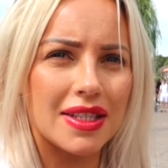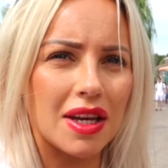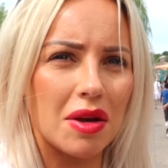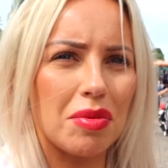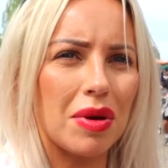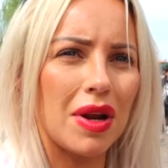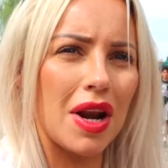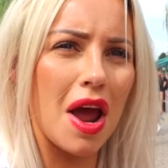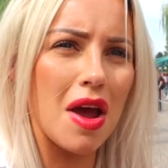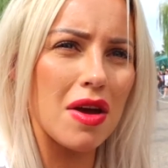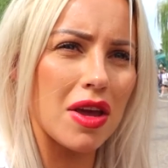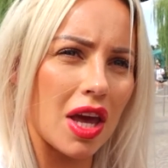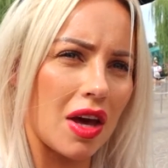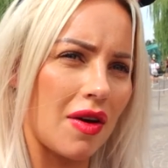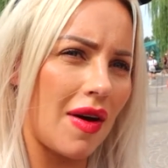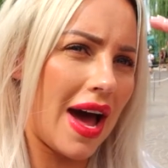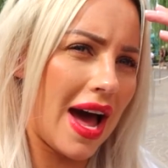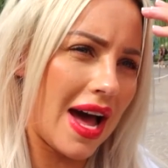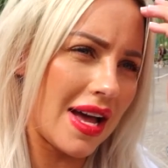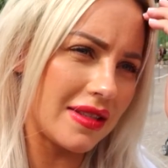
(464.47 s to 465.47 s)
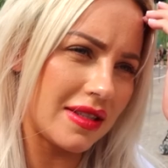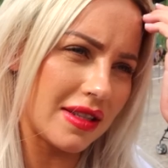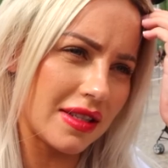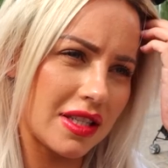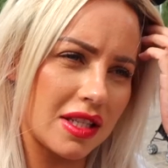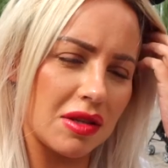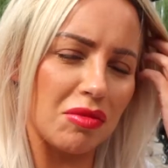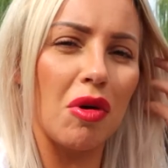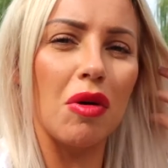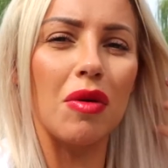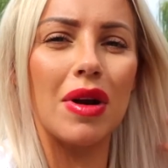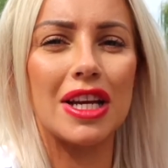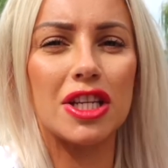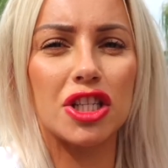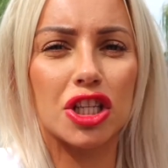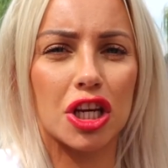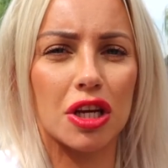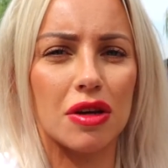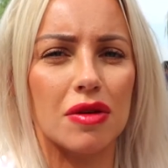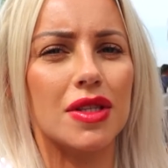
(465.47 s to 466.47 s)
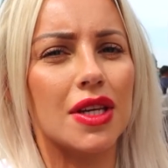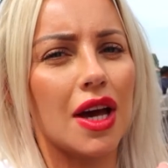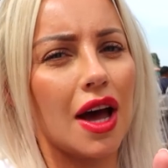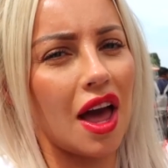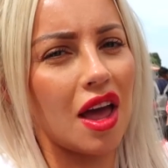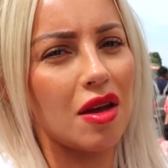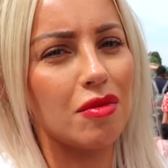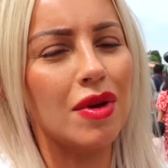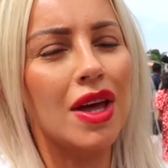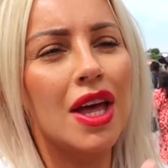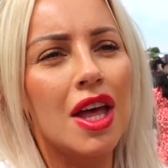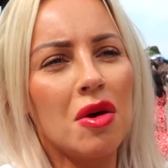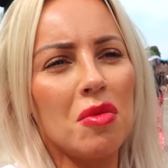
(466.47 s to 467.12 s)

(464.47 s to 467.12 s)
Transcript: So Pinocchio has a smallish queue time.